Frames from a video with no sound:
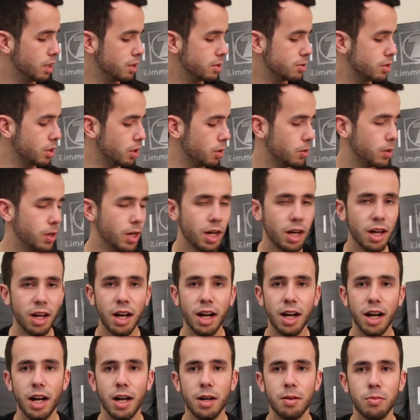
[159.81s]
So
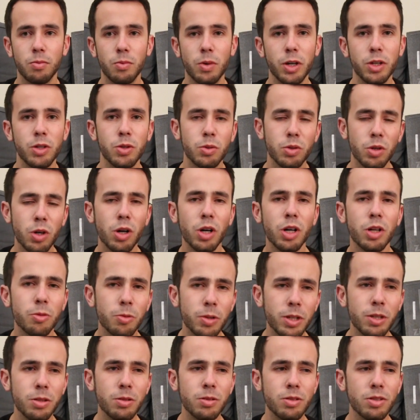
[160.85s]
while you could
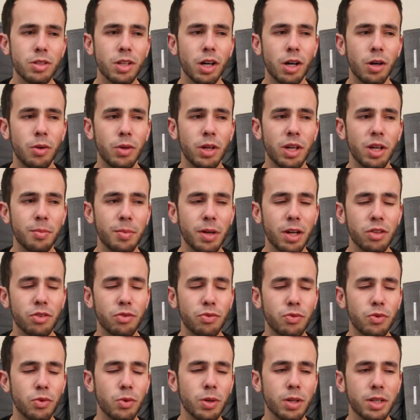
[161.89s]
reuse the OEM
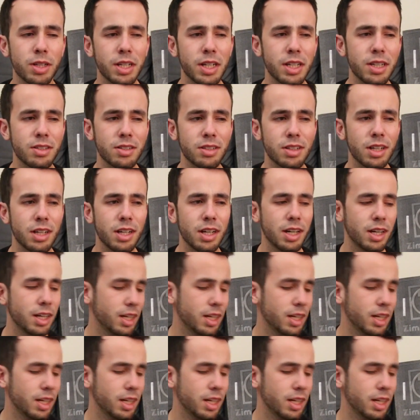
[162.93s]
S4 disc,